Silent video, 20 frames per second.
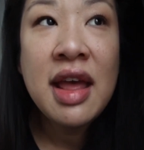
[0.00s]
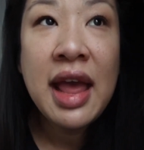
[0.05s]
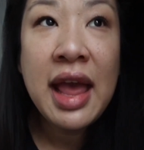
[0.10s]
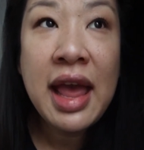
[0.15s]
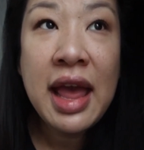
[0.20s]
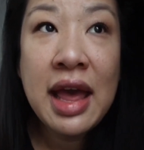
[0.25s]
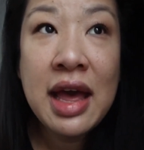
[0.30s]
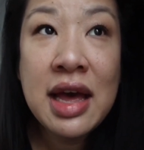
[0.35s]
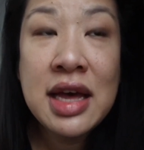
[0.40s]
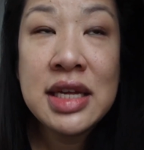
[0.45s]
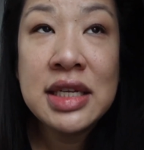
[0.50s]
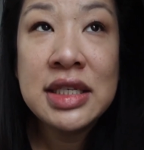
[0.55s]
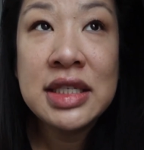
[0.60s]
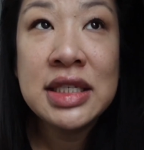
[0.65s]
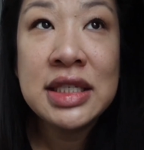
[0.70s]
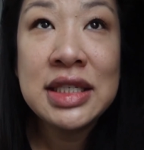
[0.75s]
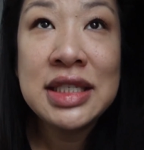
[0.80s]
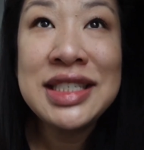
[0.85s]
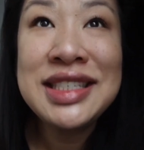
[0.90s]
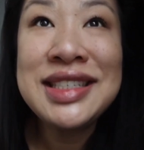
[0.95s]
And
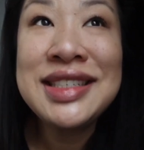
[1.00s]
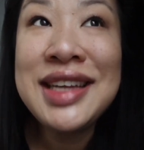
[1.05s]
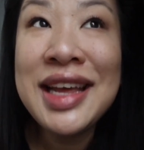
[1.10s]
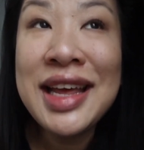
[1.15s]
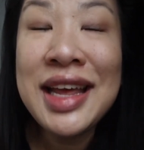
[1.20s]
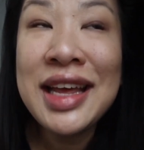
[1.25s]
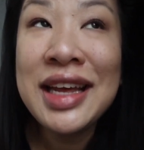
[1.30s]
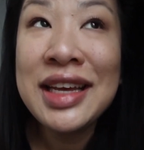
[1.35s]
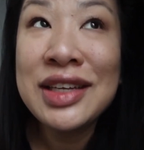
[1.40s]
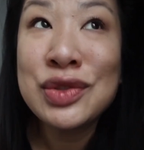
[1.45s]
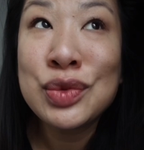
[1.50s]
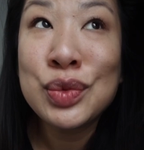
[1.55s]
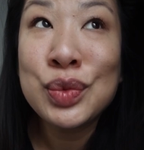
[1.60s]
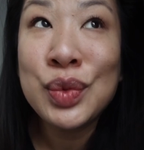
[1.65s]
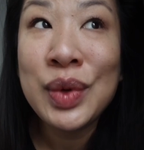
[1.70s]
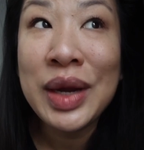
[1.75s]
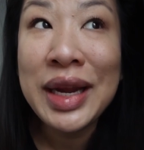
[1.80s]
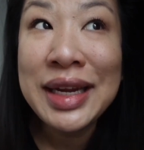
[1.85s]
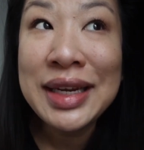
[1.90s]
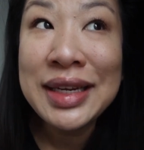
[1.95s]
today it's
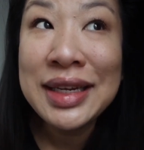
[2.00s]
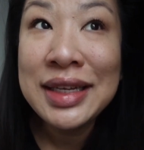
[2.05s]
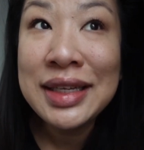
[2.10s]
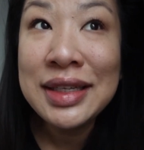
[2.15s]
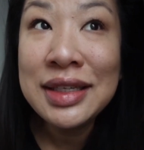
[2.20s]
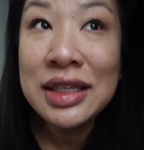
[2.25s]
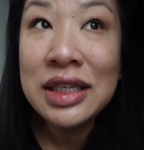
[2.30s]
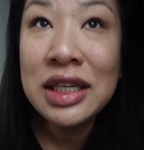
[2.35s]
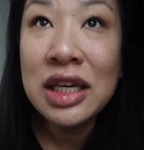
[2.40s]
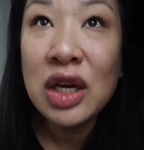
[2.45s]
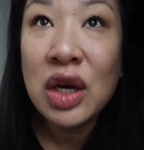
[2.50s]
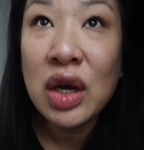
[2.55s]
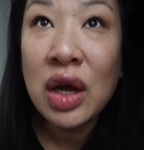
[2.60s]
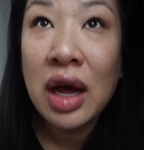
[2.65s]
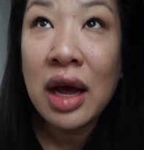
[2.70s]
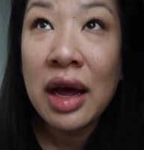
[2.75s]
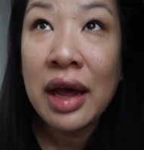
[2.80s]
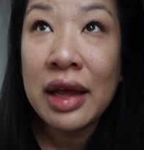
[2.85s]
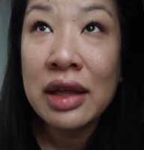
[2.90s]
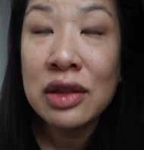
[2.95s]
raining.
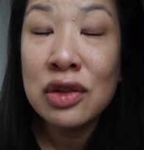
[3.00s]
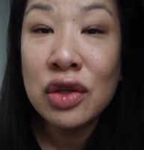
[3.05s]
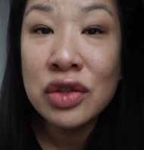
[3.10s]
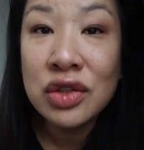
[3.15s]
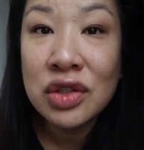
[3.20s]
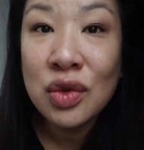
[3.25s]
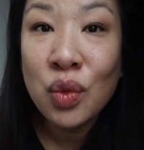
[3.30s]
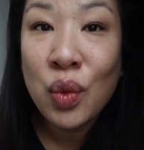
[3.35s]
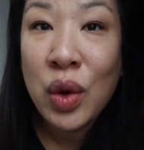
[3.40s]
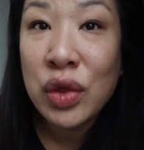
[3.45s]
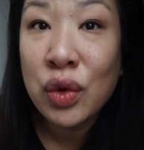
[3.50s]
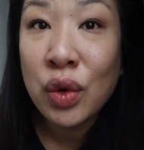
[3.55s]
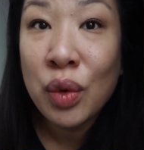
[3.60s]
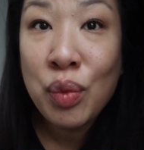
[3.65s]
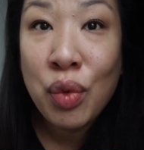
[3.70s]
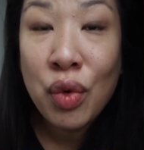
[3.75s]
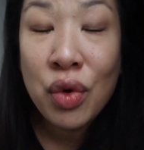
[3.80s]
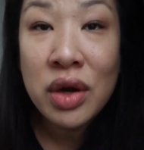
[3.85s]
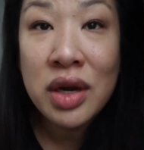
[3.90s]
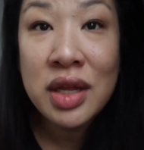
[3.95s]
I looked at the weather
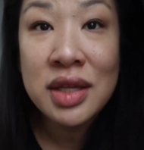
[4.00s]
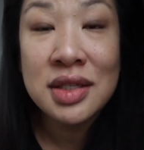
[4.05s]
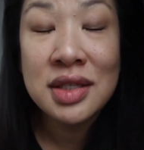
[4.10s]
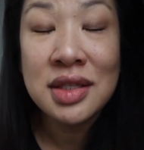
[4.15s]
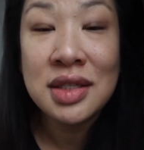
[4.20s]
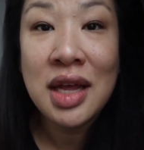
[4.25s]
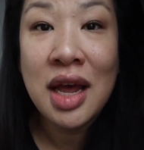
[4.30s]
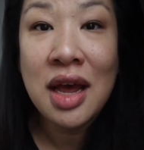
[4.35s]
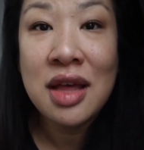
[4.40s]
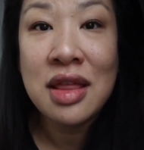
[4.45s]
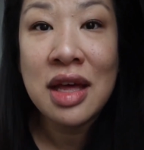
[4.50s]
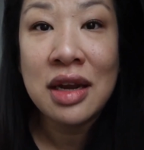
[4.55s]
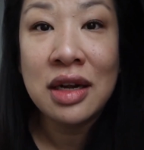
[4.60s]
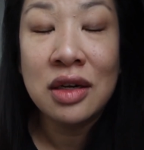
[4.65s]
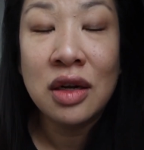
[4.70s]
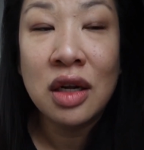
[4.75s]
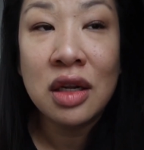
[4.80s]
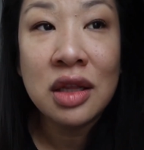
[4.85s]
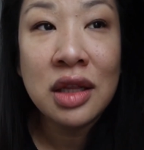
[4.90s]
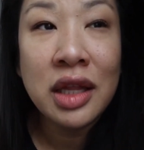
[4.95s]
report. It said that
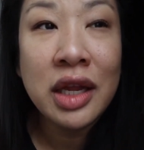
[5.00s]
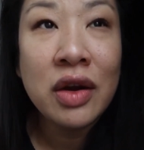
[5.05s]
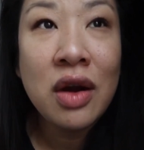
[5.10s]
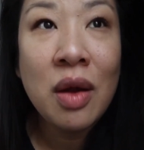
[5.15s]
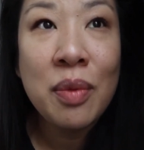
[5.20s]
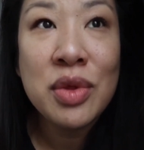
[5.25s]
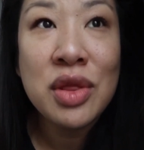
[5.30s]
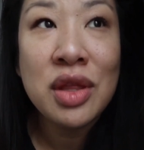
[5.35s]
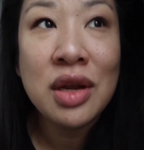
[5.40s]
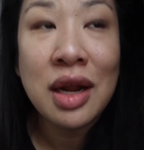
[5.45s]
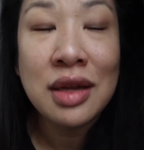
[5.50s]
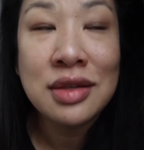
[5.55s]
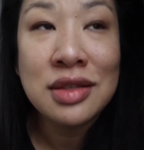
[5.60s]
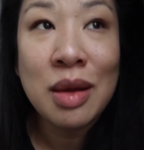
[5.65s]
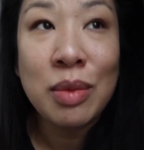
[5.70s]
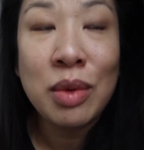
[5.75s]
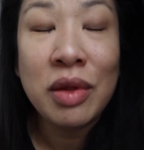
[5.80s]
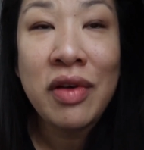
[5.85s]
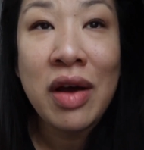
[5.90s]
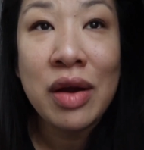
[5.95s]
it'll clear up in the next
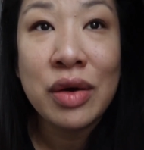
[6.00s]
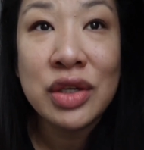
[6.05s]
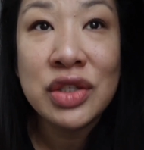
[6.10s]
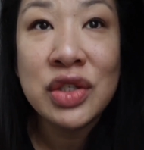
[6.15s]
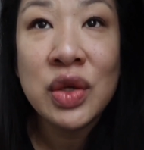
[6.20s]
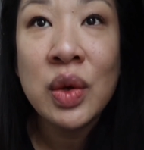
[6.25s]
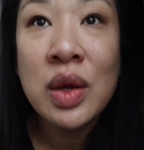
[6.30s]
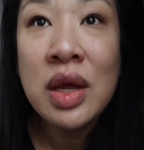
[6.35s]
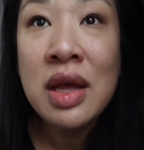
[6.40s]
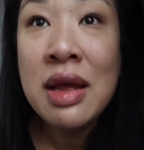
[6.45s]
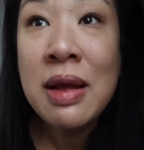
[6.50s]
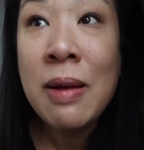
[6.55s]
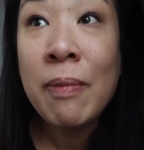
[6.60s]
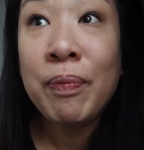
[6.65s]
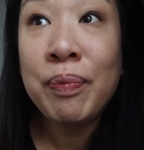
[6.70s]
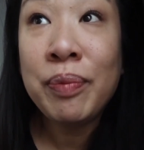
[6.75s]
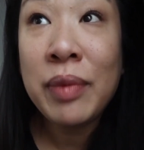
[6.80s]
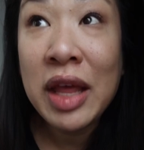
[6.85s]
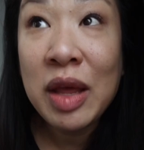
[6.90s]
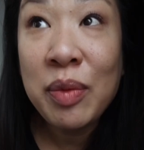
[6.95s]
couple of hours. So
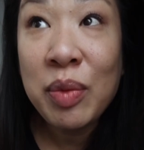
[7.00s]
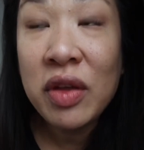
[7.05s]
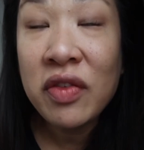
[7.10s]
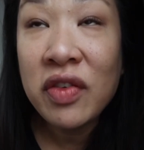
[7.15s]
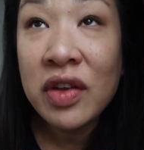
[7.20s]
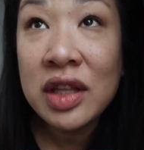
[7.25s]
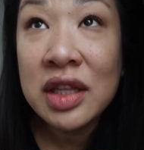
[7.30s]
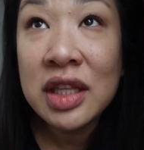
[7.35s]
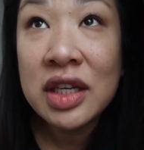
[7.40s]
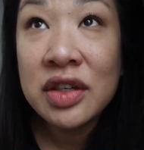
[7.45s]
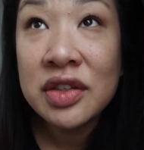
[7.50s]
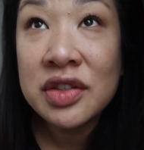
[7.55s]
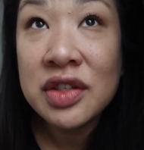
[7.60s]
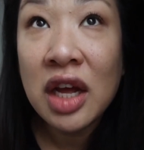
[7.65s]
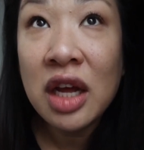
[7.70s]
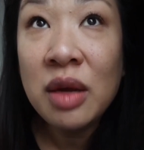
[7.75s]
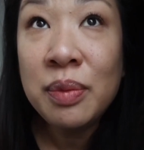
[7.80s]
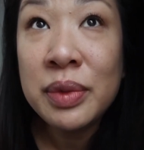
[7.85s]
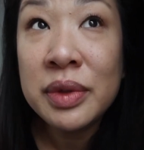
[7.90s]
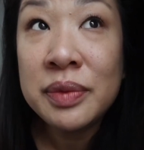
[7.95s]
maybe if it clears
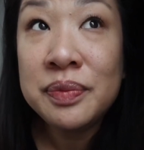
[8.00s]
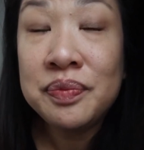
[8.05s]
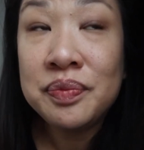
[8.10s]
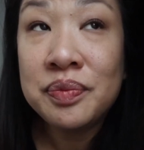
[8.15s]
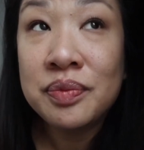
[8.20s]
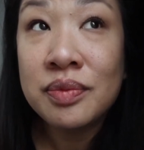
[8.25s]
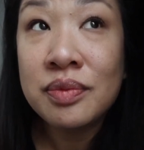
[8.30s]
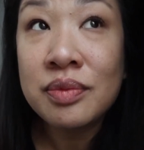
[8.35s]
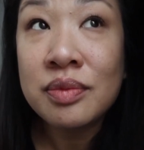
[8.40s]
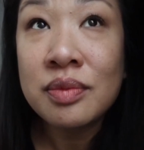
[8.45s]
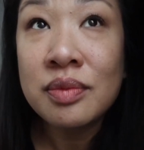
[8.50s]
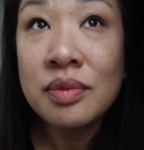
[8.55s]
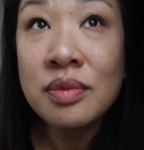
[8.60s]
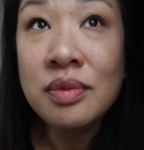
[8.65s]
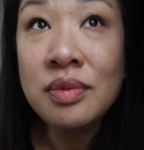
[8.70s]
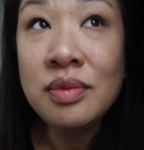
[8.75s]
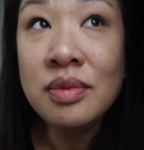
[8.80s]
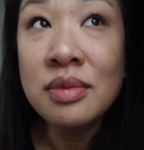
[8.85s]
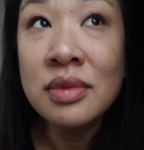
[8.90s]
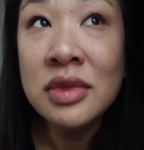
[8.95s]
up,
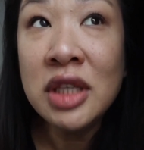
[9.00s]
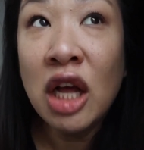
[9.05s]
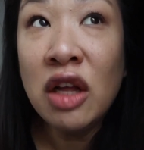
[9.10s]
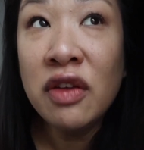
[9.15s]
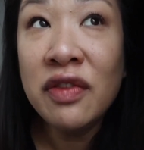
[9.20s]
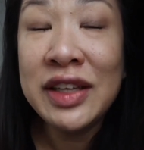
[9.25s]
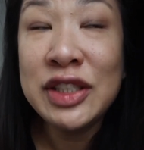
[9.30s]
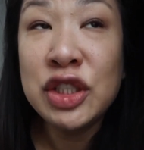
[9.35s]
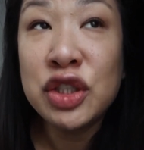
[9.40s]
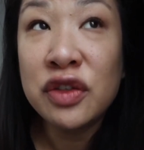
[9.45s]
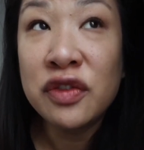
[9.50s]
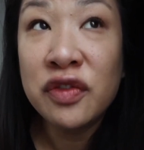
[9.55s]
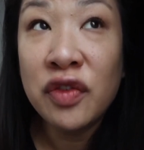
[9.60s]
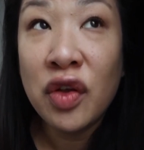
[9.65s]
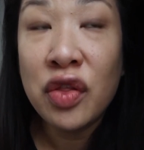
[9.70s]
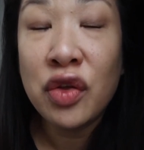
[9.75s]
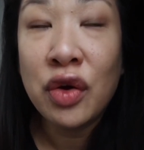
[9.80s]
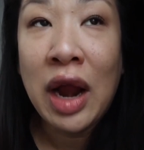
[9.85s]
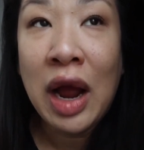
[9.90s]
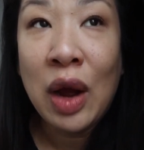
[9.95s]
I'll venture
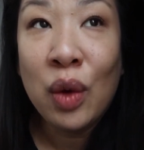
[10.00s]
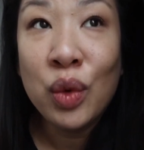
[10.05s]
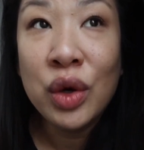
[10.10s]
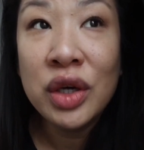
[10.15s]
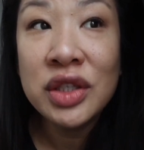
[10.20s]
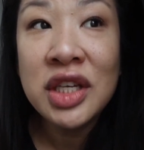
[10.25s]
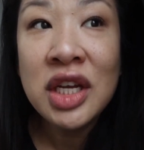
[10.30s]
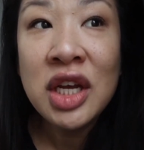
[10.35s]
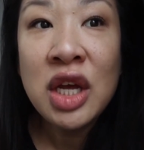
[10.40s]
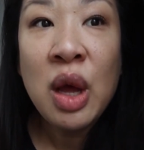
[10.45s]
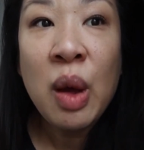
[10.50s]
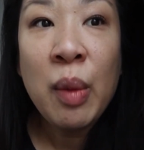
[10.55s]
further outwards.